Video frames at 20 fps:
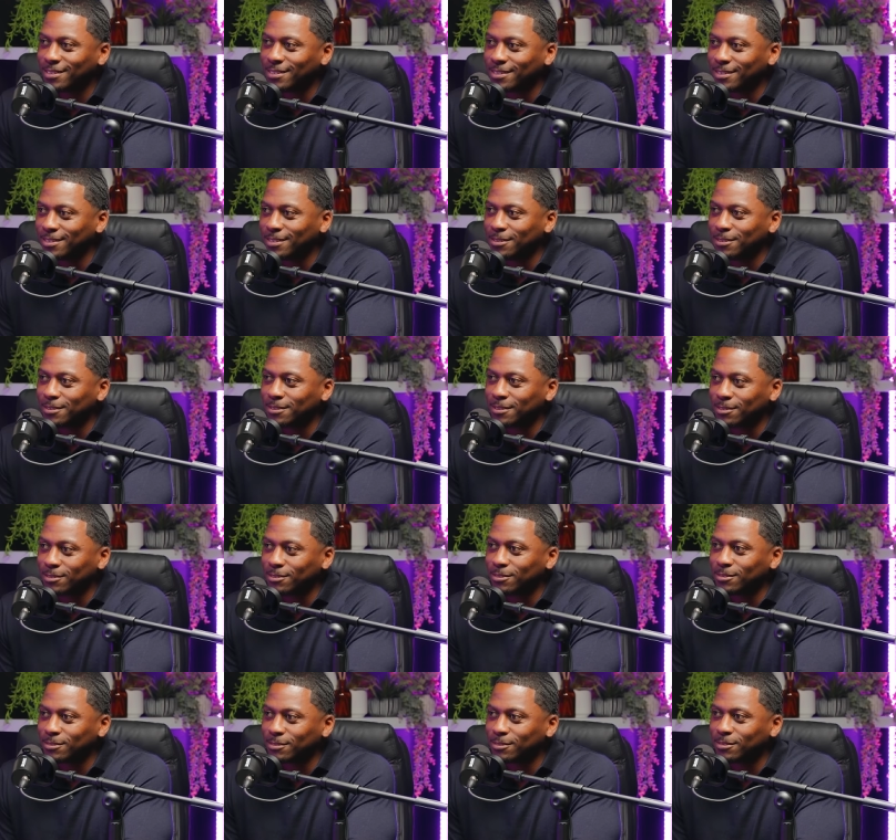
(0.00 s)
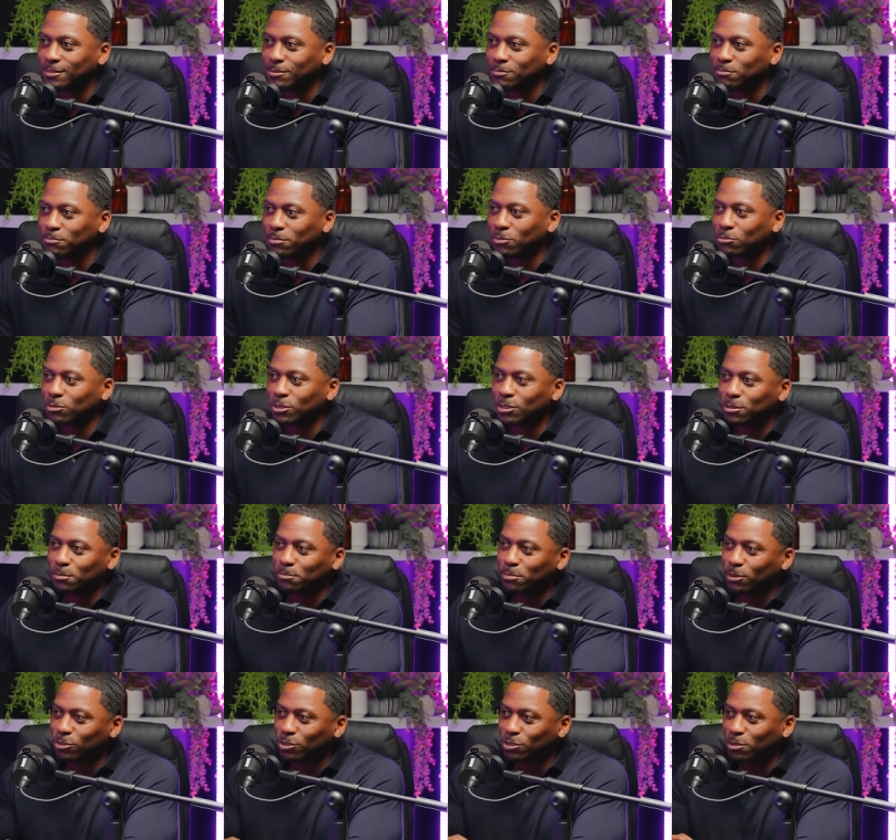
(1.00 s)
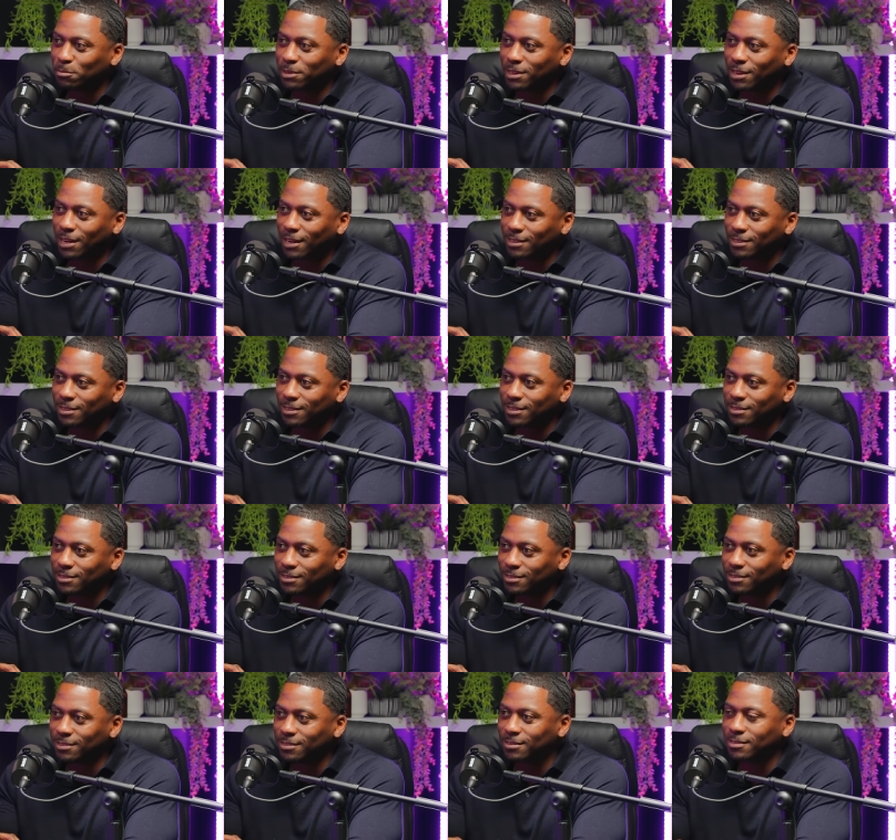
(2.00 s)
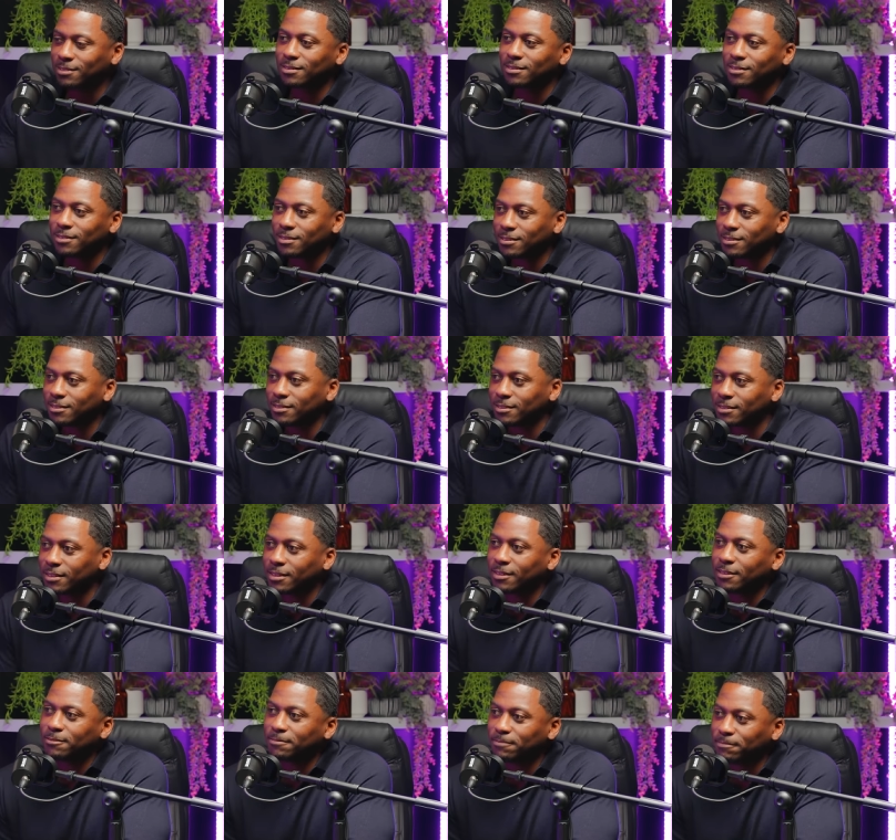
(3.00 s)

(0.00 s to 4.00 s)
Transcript: We strong, but we're invincible together. Yeah. Yeah.